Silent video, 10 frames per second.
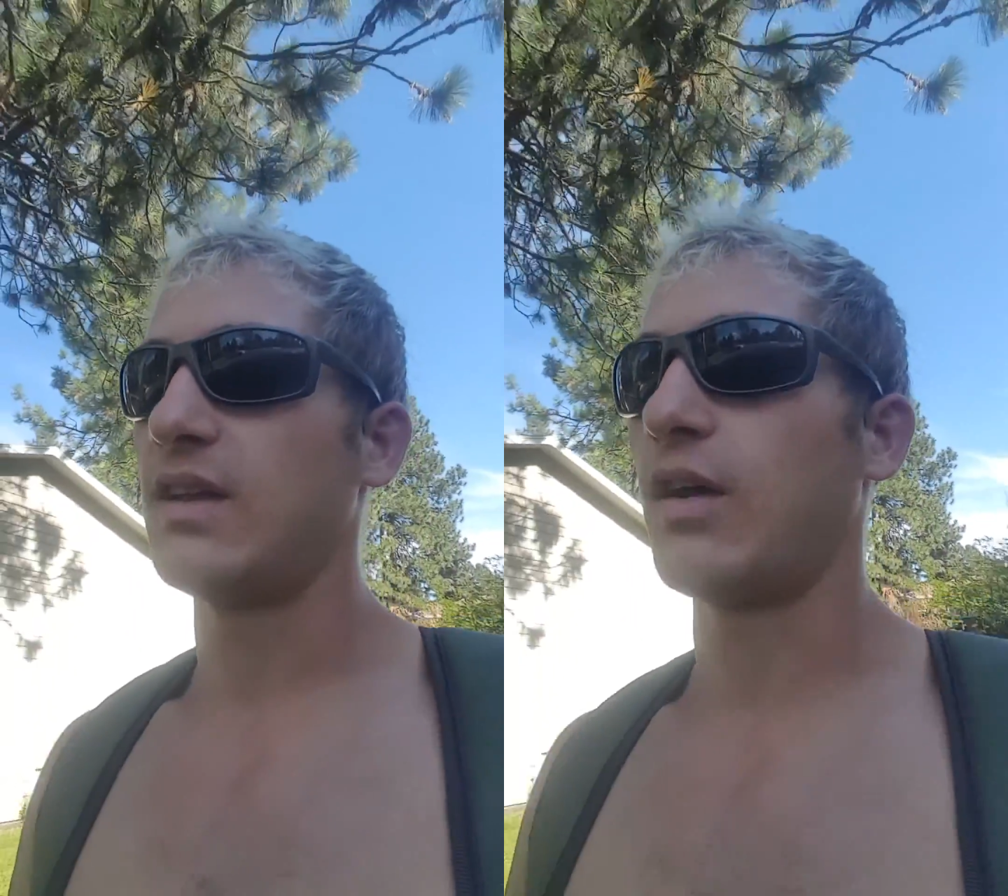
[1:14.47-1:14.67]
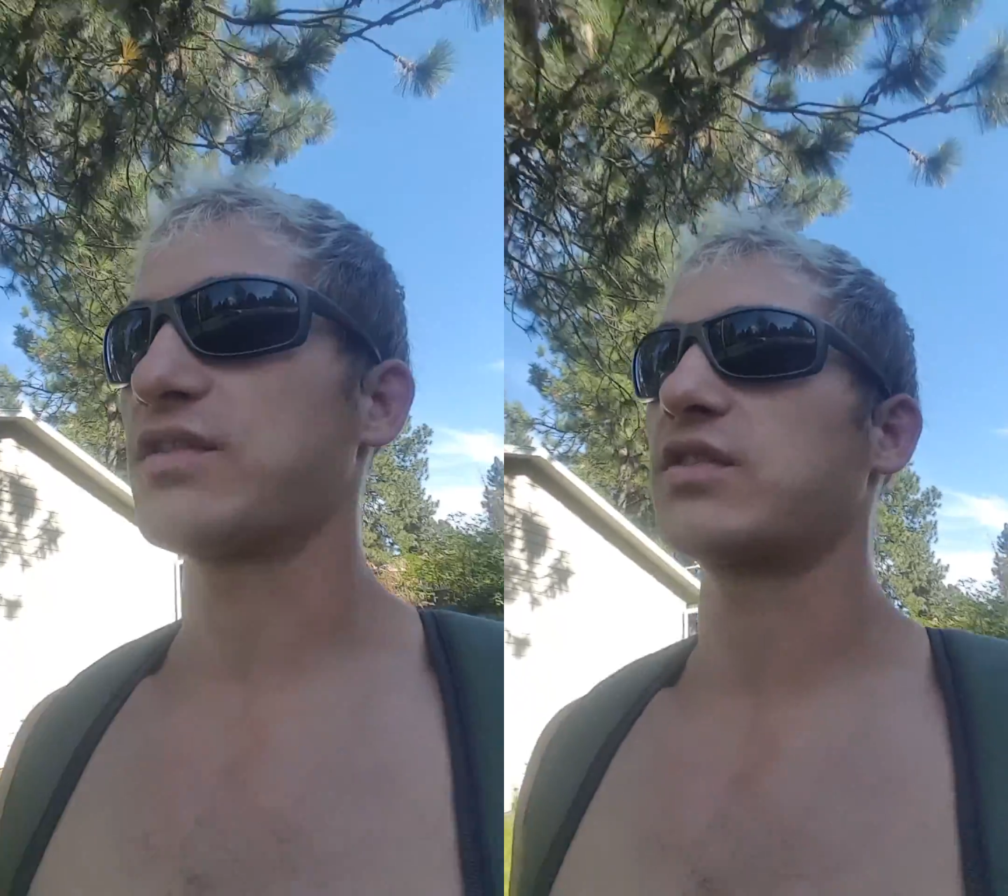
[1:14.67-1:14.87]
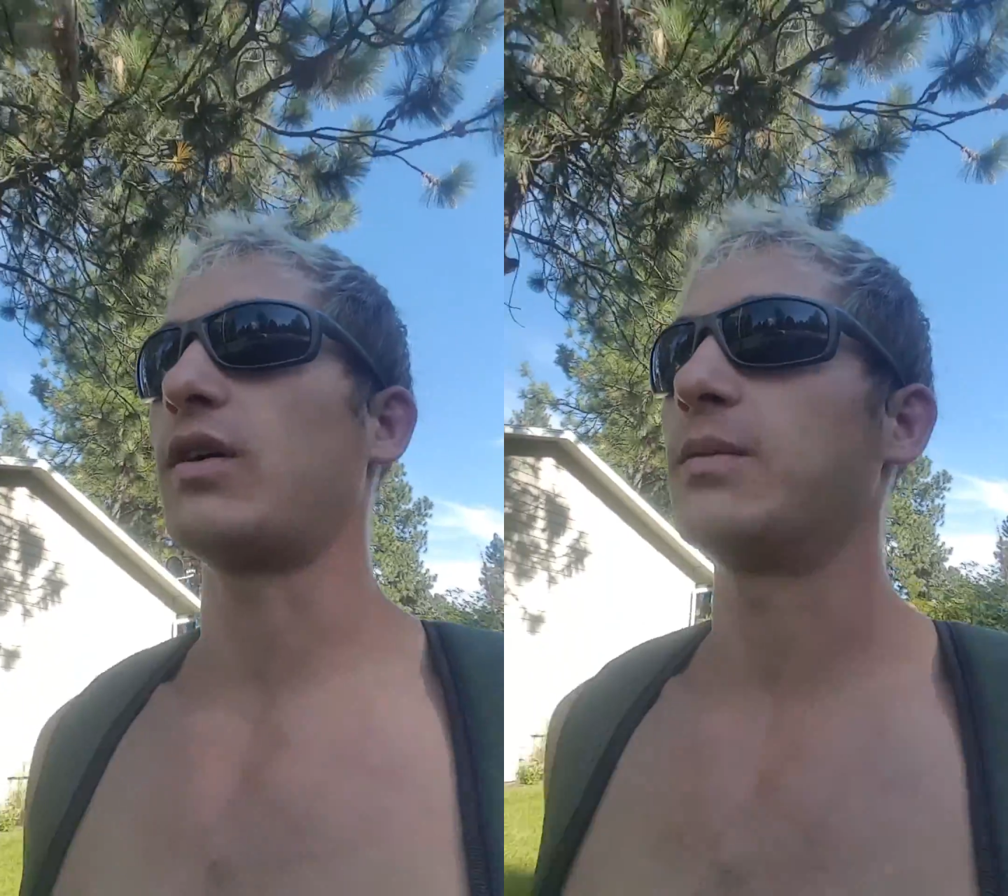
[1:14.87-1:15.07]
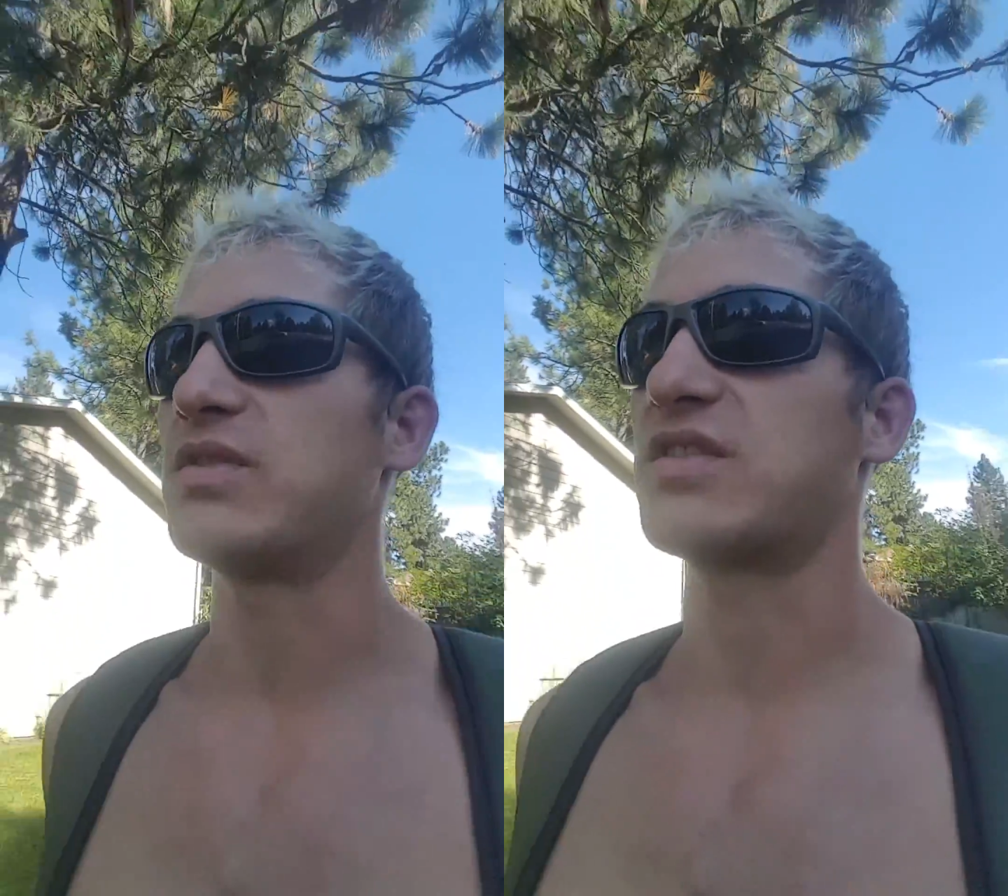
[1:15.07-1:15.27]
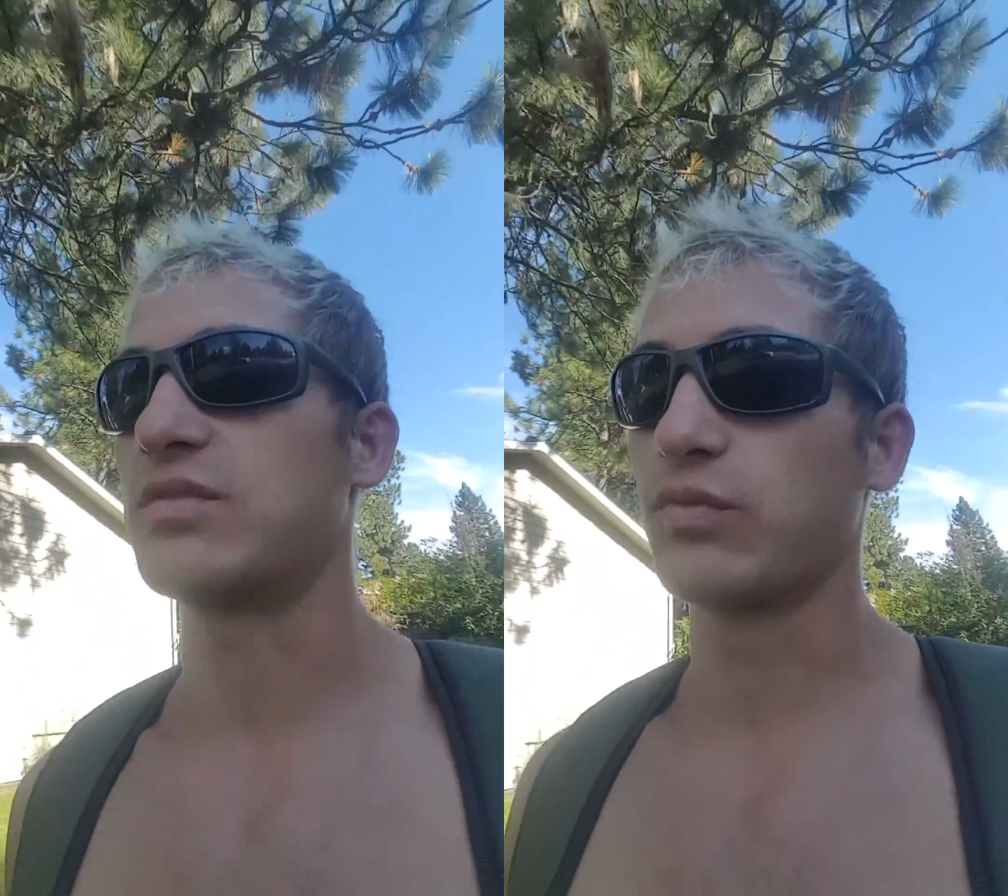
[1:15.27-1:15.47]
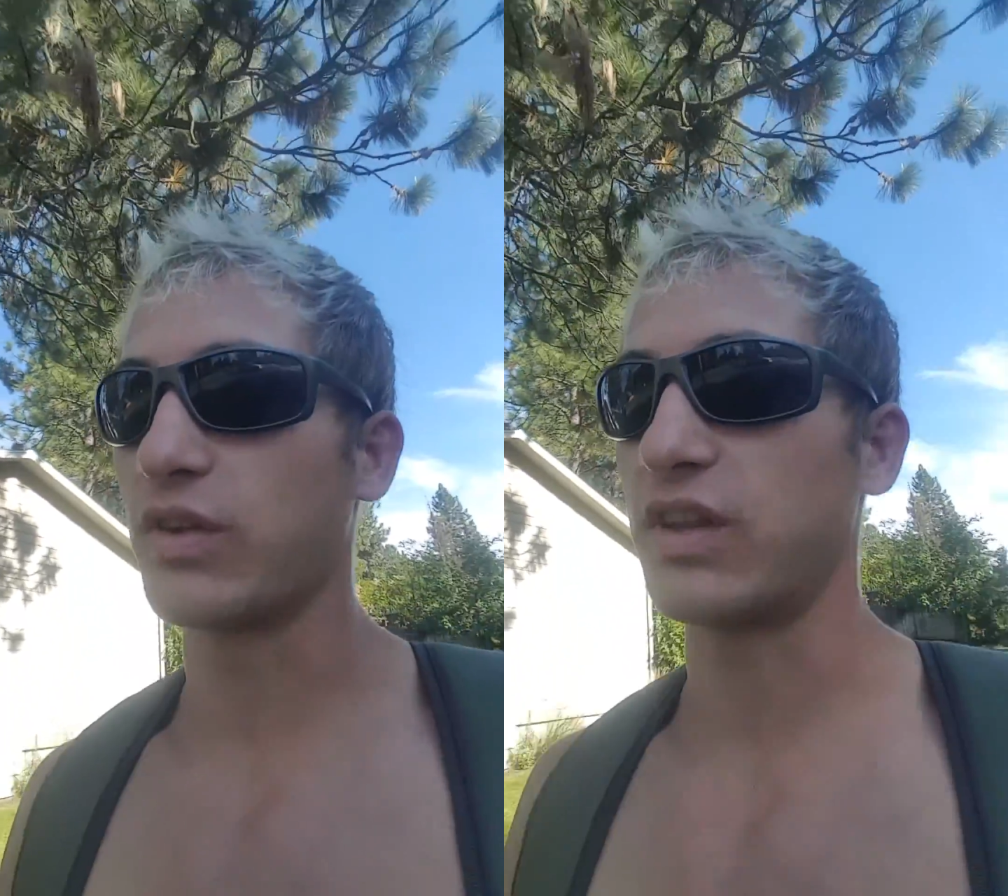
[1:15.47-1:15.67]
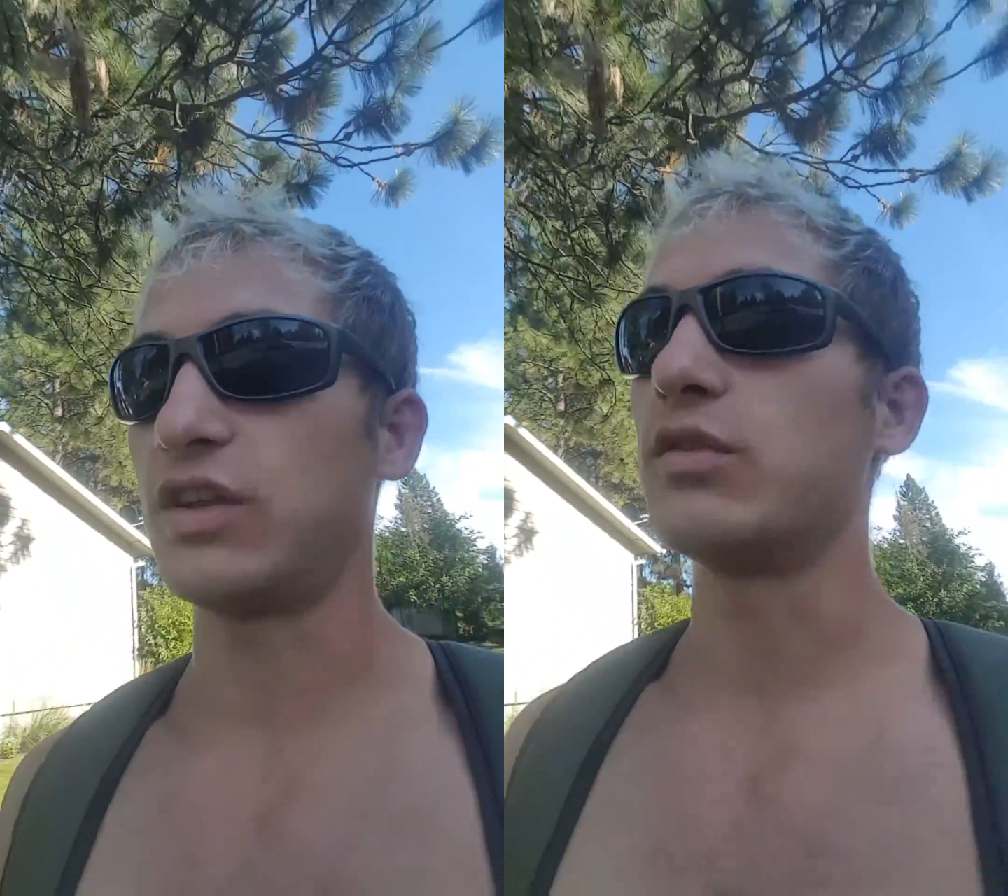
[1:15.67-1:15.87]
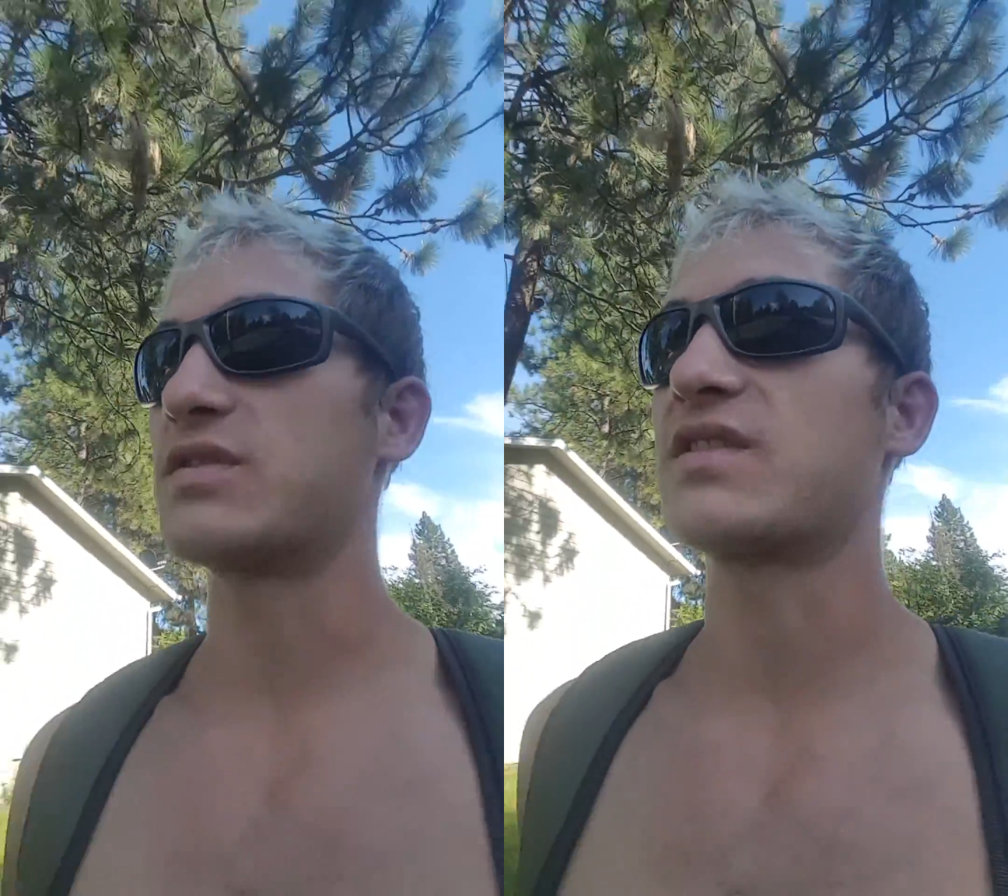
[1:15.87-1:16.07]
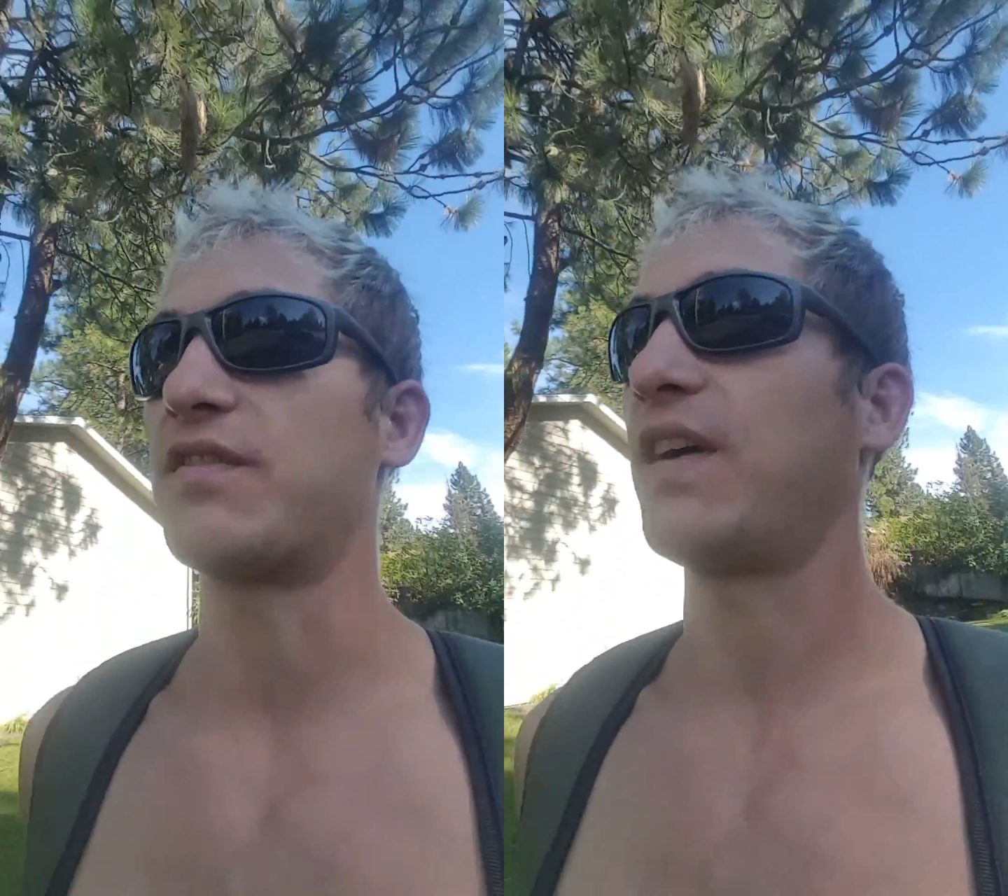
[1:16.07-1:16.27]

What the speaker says: also I'm just really used to